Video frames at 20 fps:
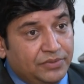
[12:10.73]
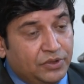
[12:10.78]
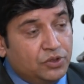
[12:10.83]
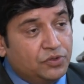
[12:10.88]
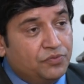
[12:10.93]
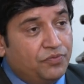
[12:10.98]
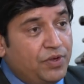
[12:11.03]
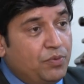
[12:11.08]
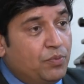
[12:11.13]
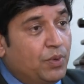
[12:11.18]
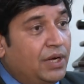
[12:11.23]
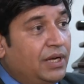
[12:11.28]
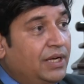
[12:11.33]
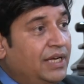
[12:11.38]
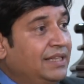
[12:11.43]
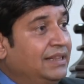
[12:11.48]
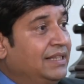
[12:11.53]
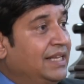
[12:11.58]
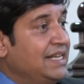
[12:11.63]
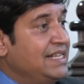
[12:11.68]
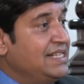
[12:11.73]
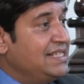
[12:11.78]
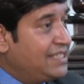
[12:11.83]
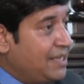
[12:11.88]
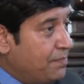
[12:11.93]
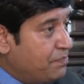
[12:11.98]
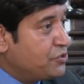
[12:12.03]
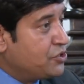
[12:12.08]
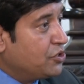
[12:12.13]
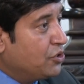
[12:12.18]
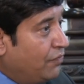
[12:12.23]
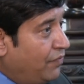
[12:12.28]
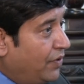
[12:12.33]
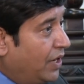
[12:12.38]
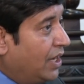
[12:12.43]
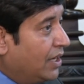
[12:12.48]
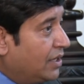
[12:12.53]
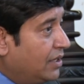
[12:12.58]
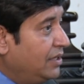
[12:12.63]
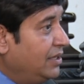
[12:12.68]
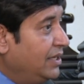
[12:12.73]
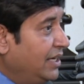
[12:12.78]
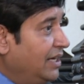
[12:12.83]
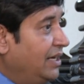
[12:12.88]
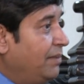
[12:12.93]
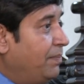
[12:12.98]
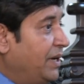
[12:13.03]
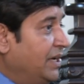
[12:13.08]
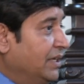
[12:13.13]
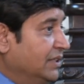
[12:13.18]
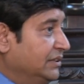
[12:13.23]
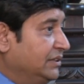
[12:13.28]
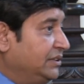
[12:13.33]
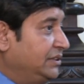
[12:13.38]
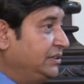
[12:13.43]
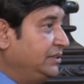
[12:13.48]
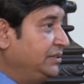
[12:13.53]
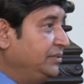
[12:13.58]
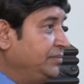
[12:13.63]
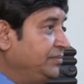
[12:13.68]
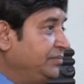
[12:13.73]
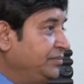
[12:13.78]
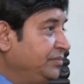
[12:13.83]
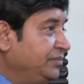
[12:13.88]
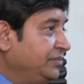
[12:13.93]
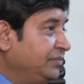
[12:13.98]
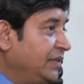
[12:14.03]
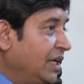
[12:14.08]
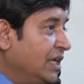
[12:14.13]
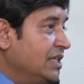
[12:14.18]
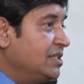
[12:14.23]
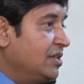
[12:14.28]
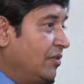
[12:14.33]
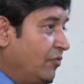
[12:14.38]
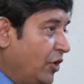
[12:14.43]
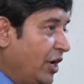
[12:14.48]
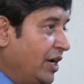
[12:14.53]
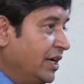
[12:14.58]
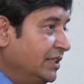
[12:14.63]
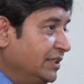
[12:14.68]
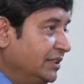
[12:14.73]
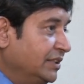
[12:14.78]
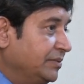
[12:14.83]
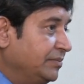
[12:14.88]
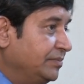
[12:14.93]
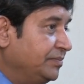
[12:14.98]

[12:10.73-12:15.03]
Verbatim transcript: because we were in the inception of our independence and sovereignty.